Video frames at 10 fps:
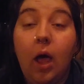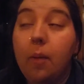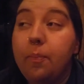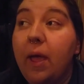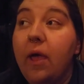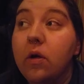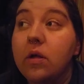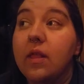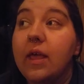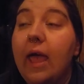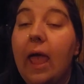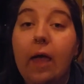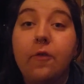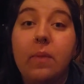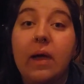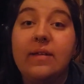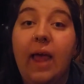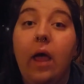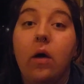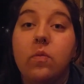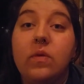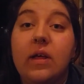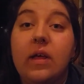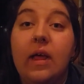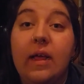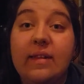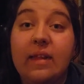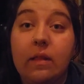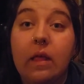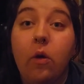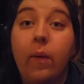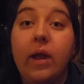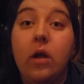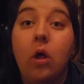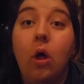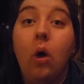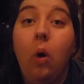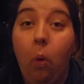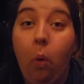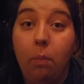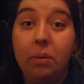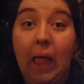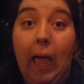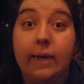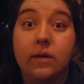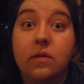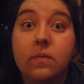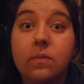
Apparently, half my town is illiterate or blind.